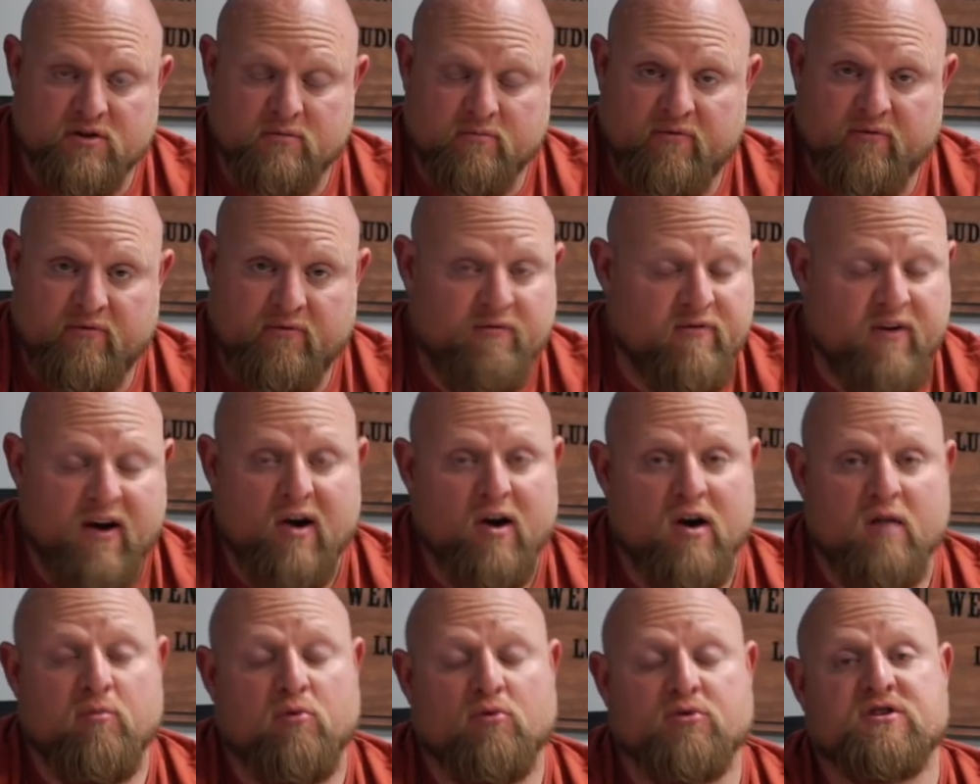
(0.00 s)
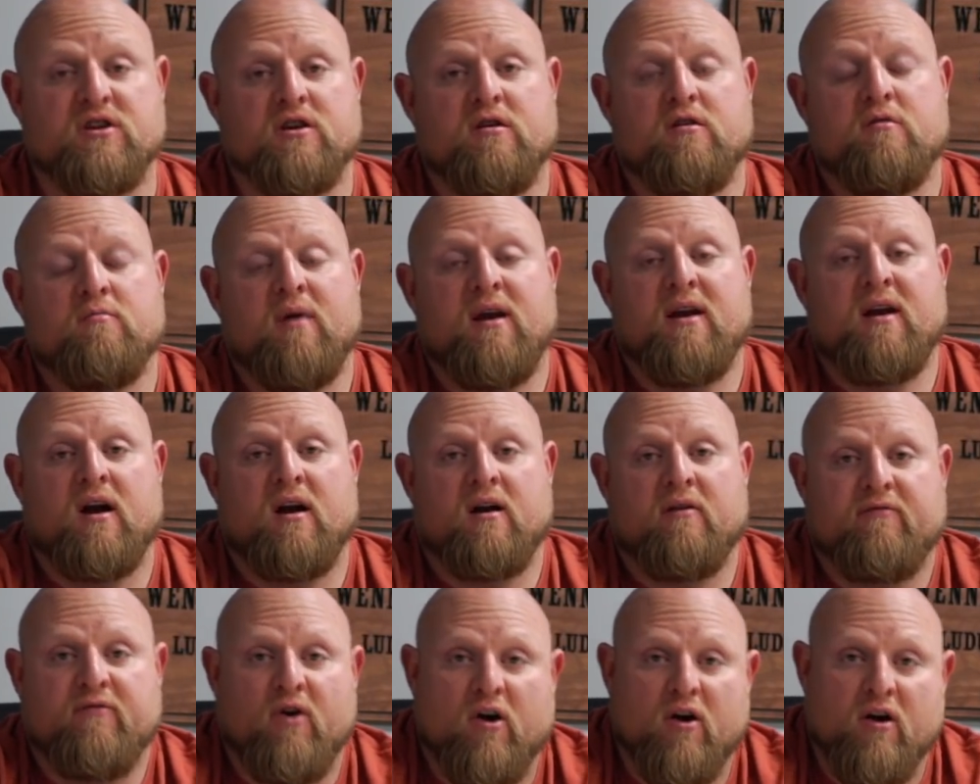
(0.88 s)
variables that you may not
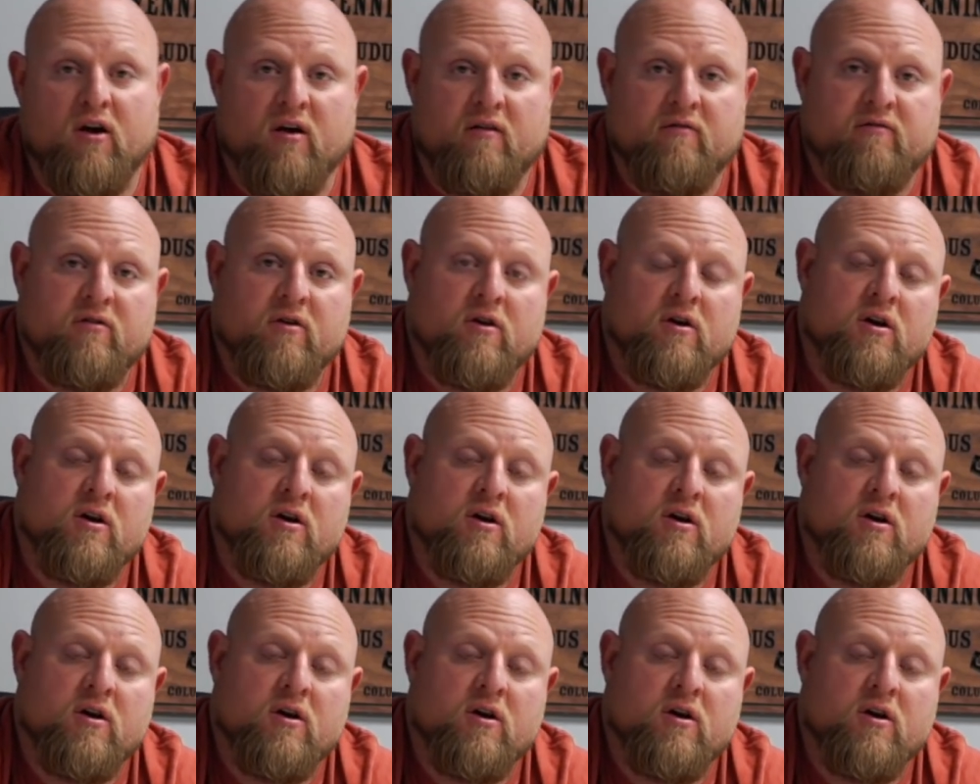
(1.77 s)
have thought of.